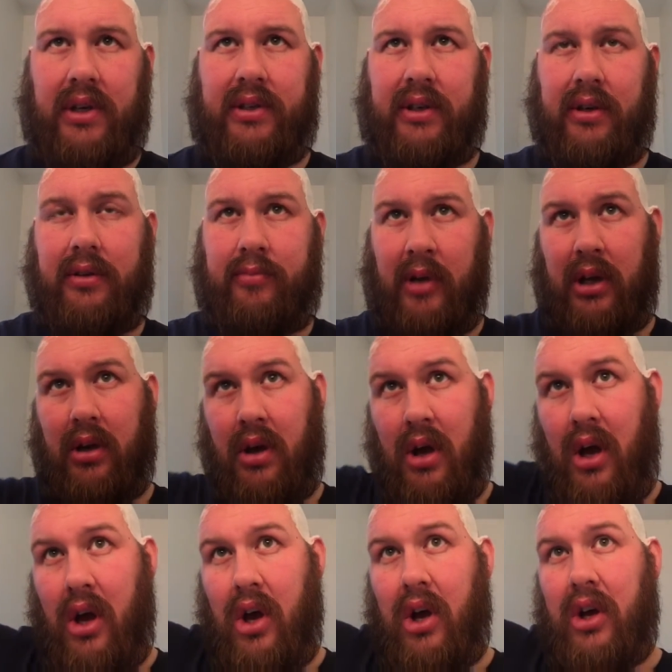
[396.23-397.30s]
Excuse me.
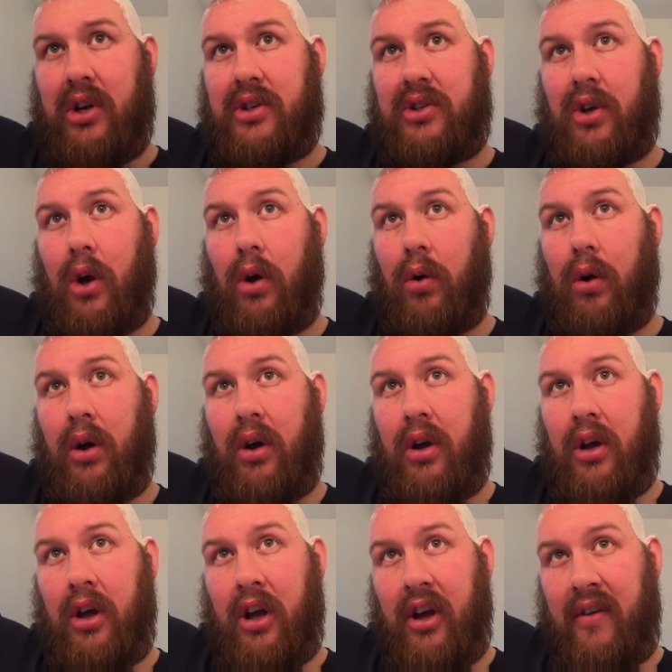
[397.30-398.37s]
So
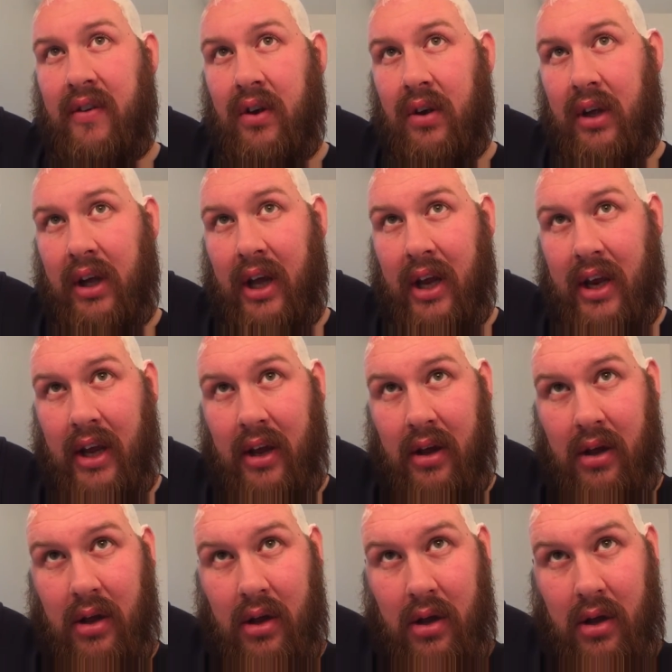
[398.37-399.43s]
if you can get it,